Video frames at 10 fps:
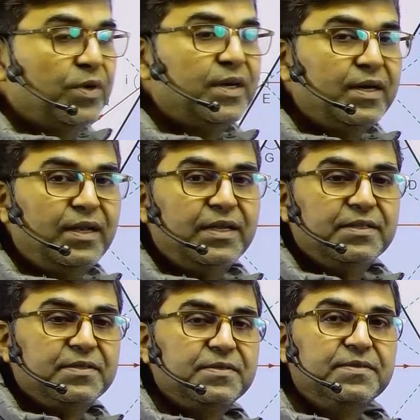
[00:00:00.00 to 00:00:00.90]
a
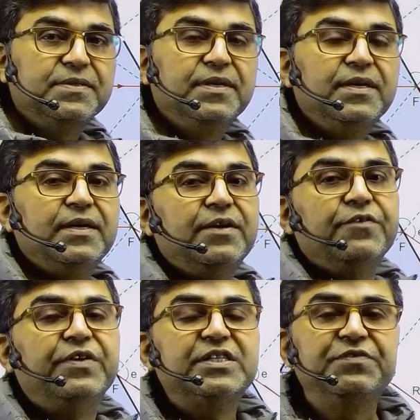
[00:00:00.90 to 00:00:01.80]
lens.
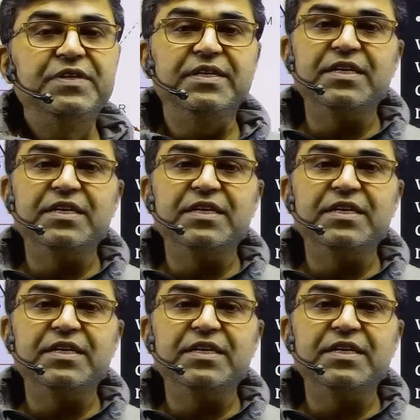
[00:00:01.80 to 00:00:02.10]
First we did